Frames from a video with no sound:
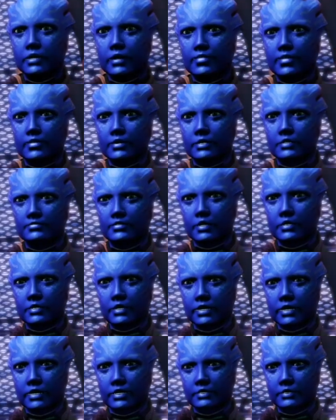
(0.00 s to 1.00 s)
A few more
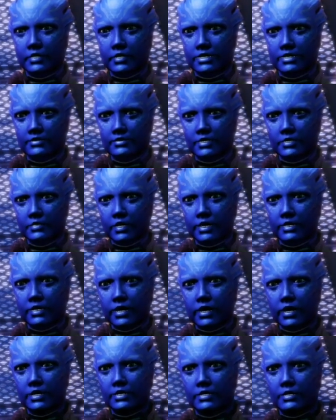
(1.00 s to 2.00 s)
centuries, Traynor,
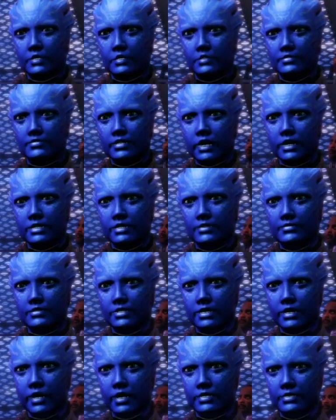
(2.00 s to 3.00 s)
and you might
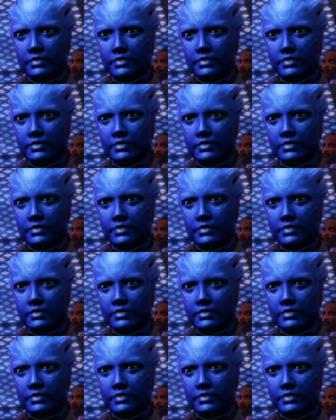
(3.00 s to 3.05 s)
be a